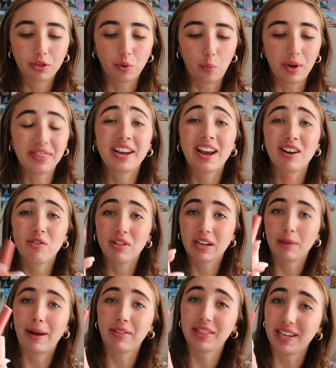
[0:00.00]
One thing I don't like
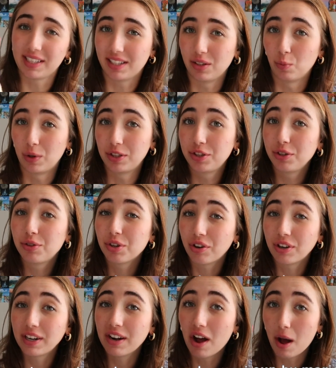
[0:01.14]
about this is once you
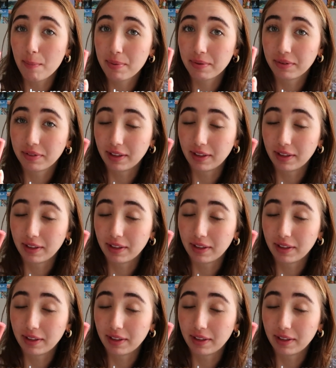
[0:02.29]
turn it up,